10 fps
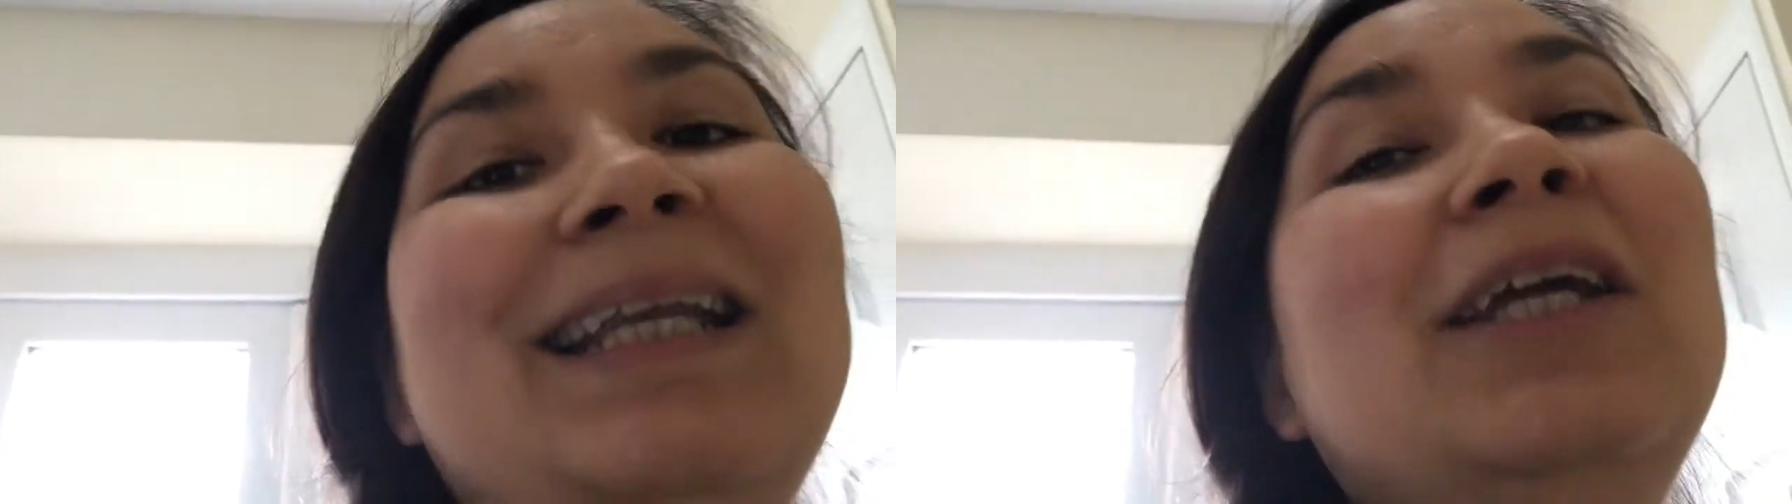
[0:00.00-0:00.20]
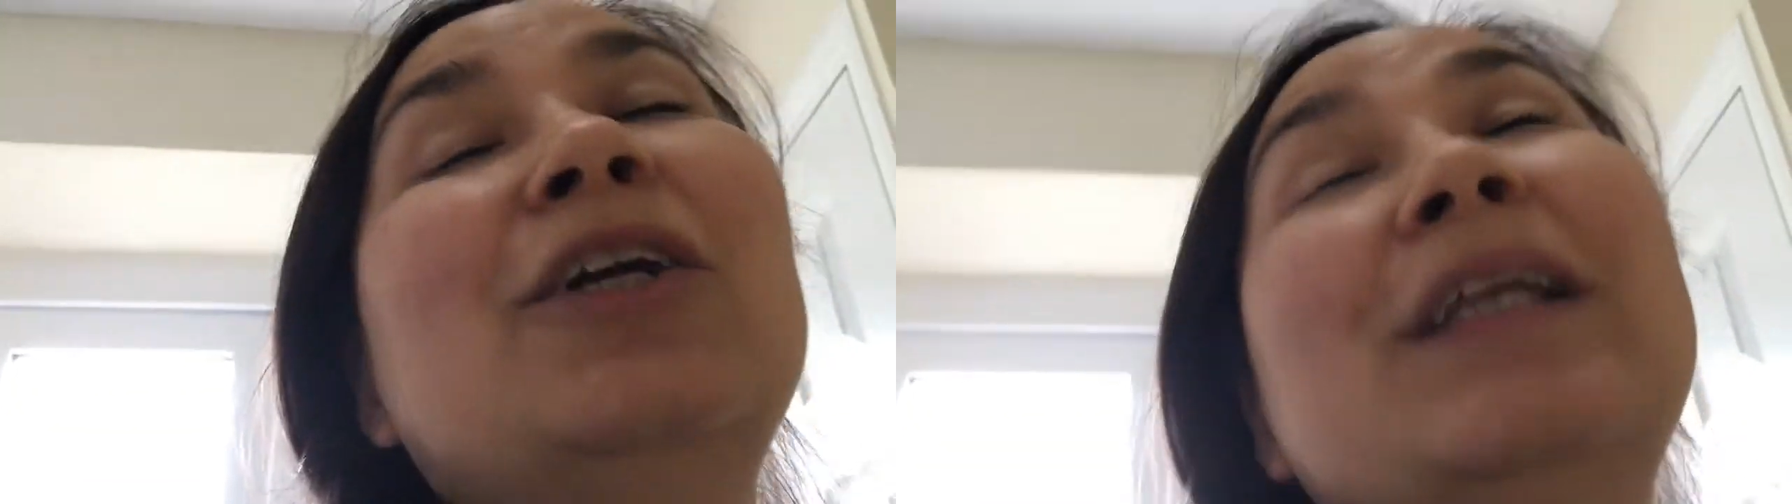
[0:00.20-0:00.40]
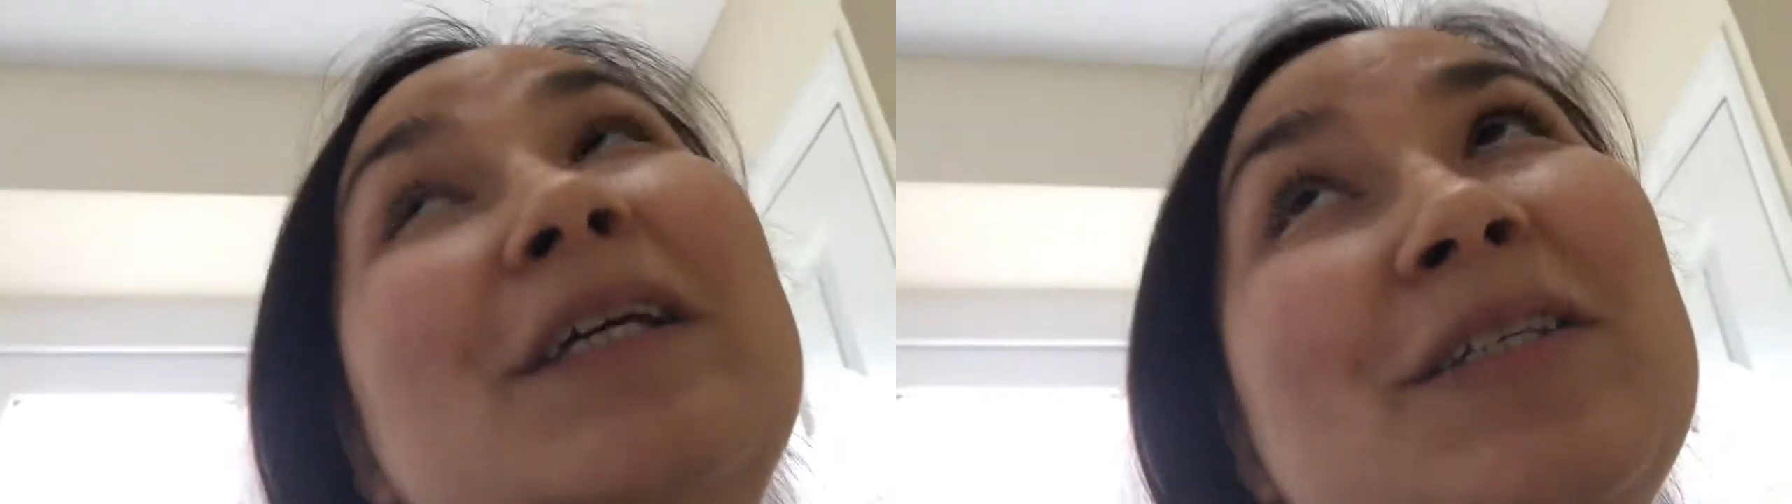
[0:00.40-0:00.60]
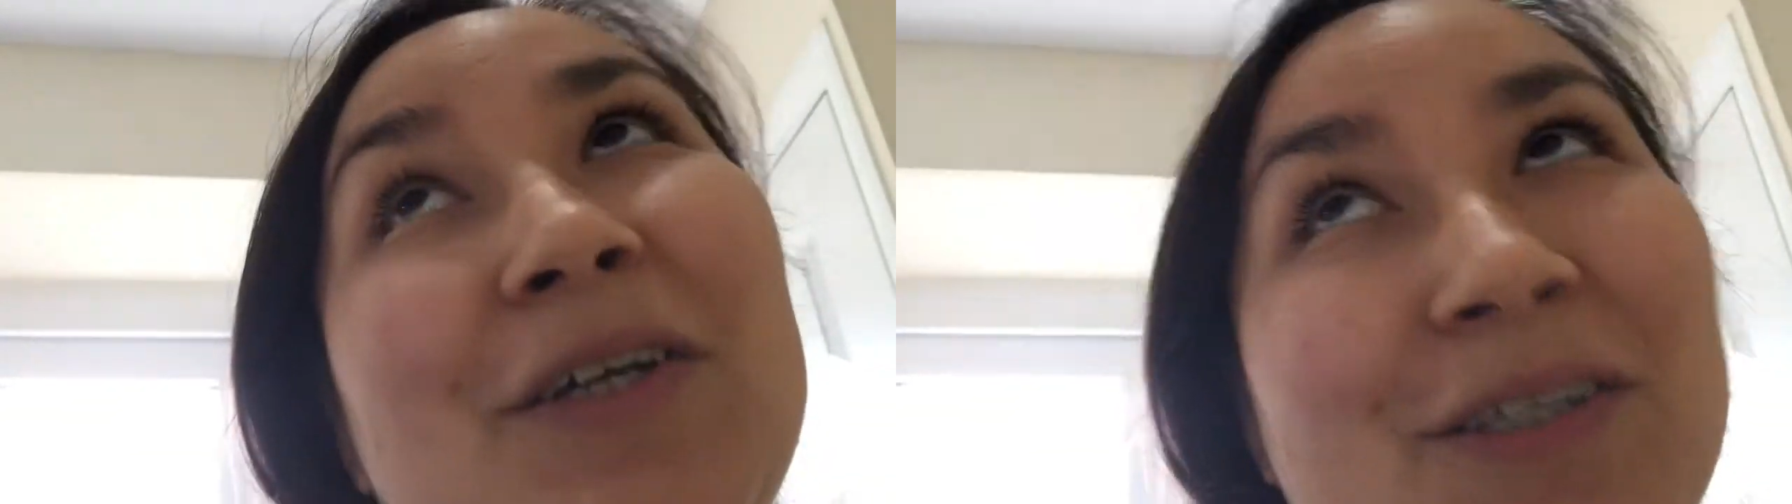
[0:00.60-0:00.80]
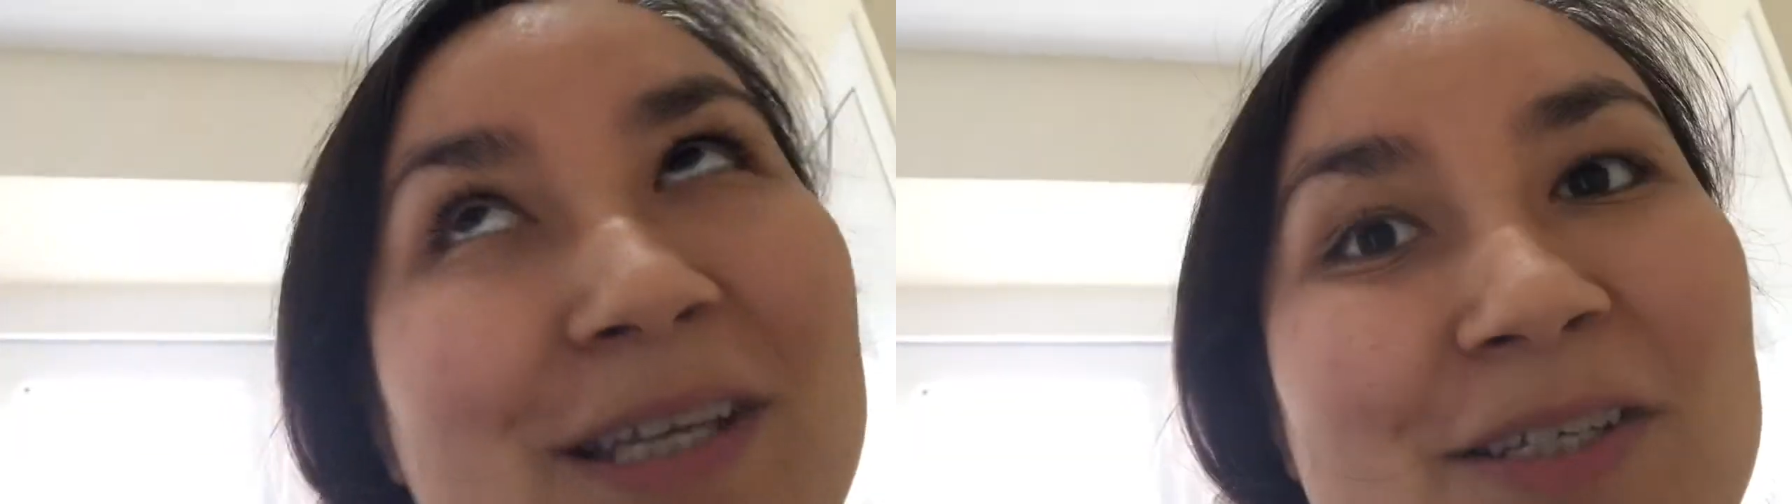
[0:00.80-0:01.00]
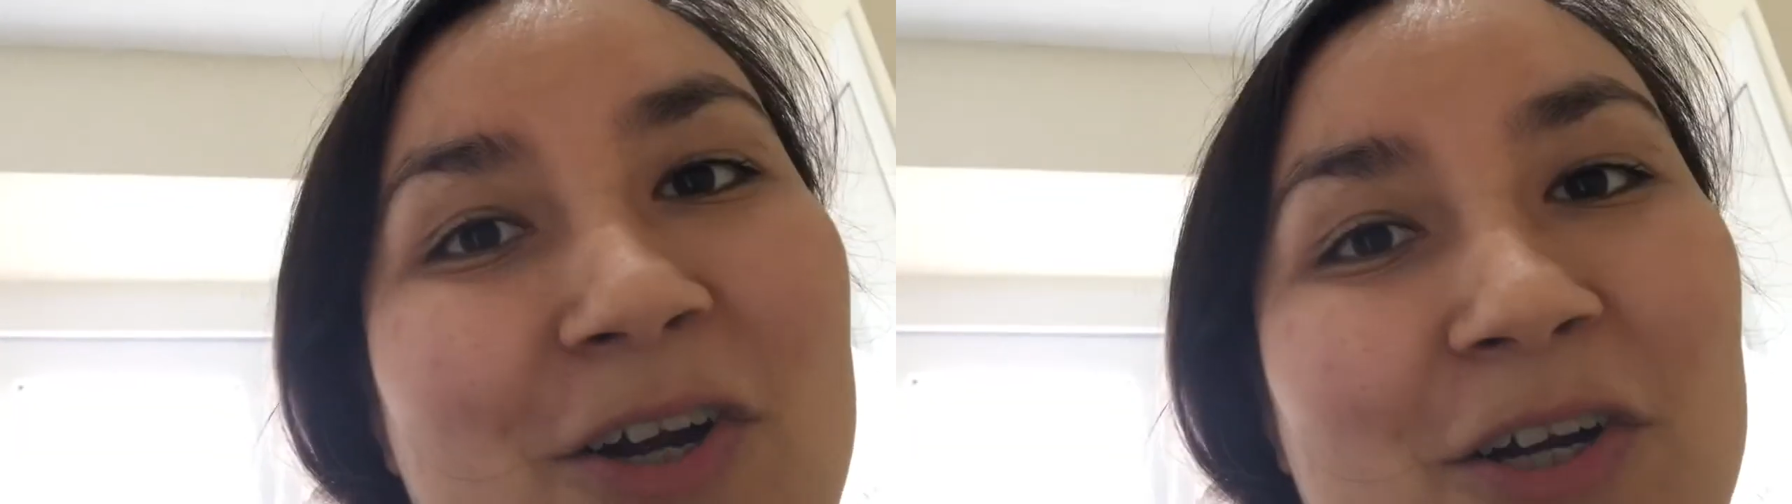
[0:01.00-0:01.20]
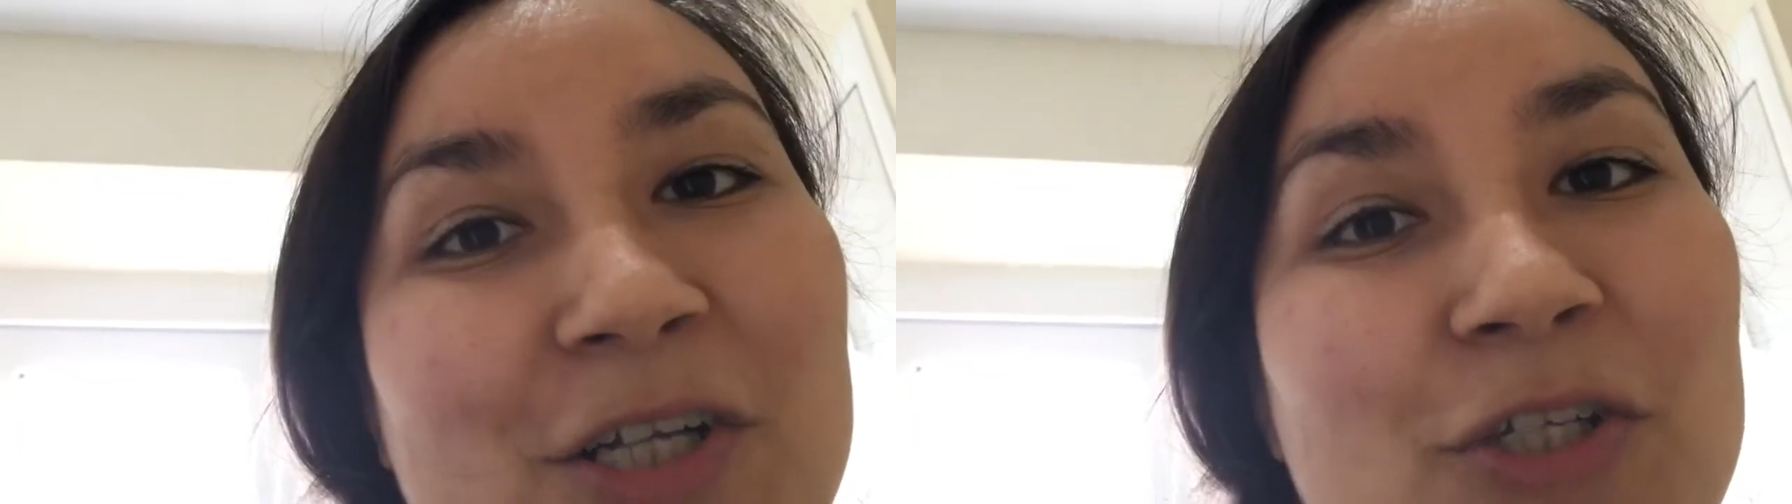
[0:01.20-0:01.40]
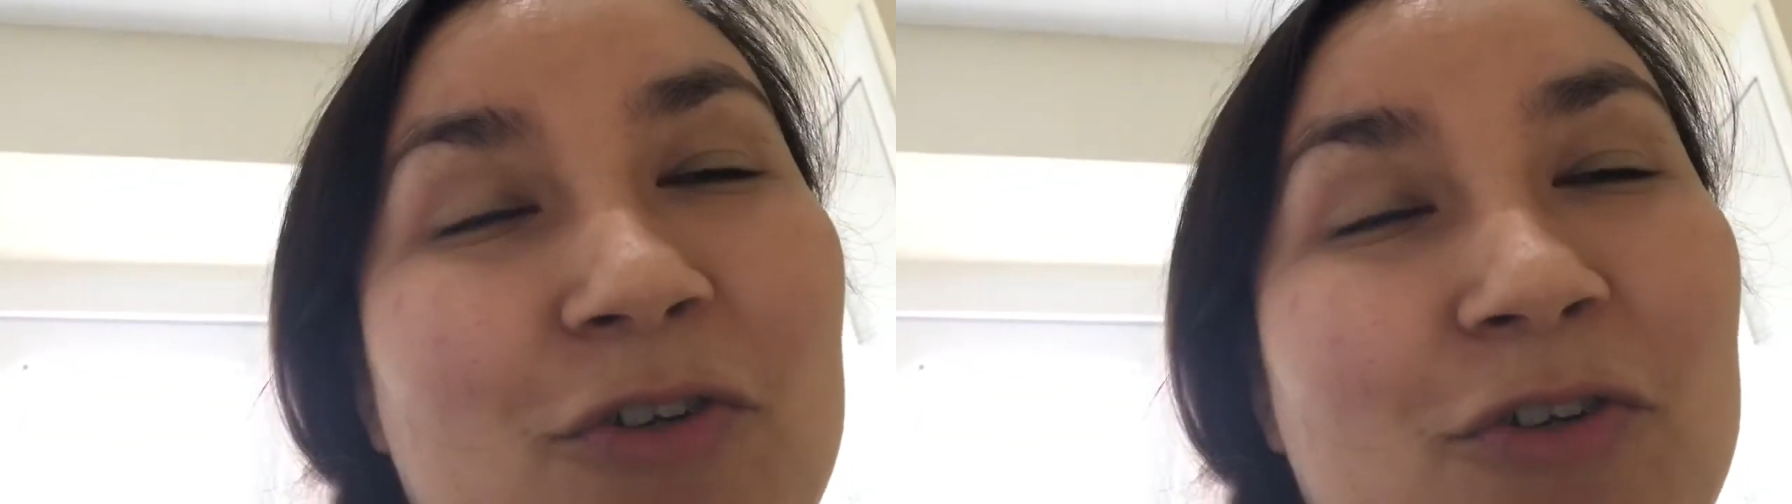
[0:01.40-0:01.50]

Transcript: nearly as good as his garden